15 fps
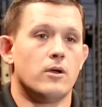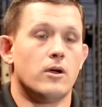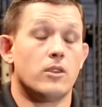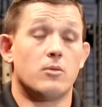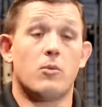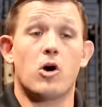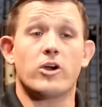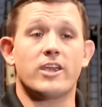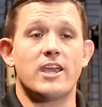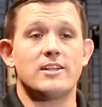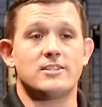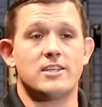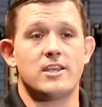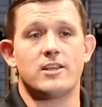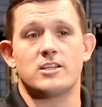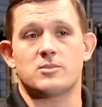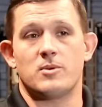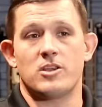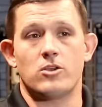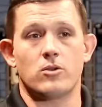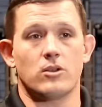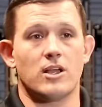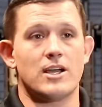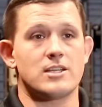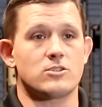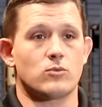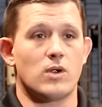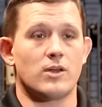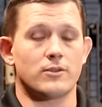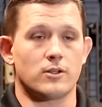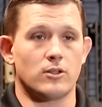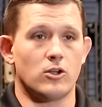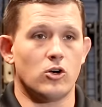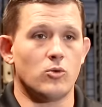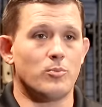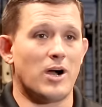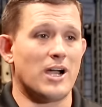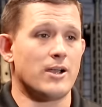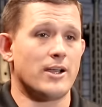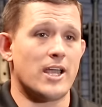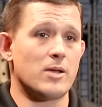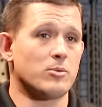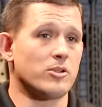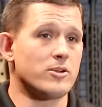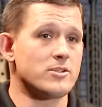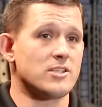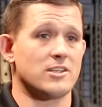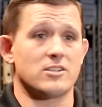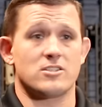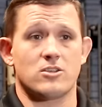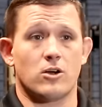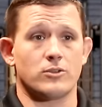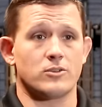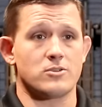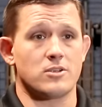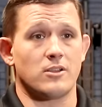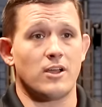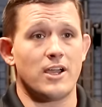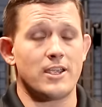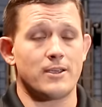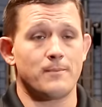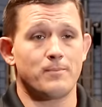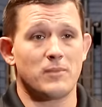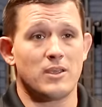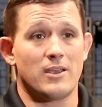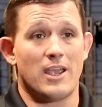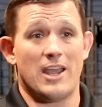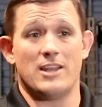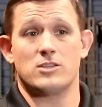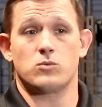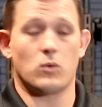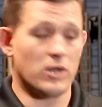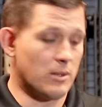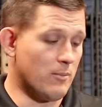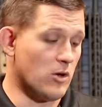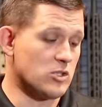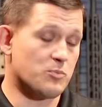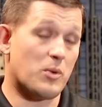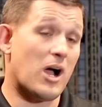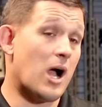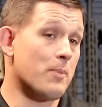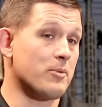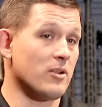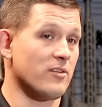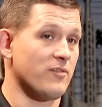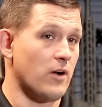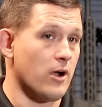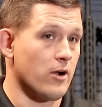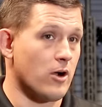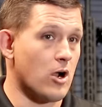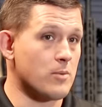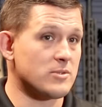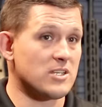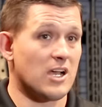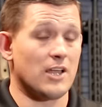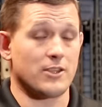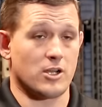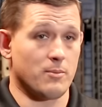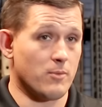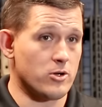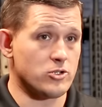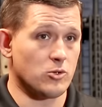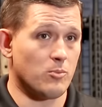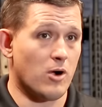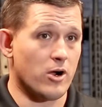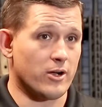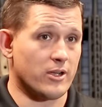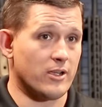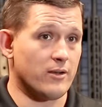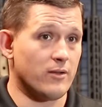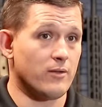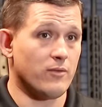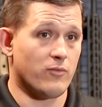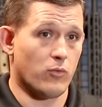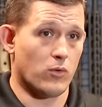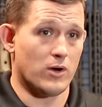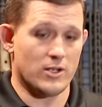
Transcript: The Mark 18 has been utilized around the globe by enablers and assaulters alike and is one of the most popular firearms on the commercial market for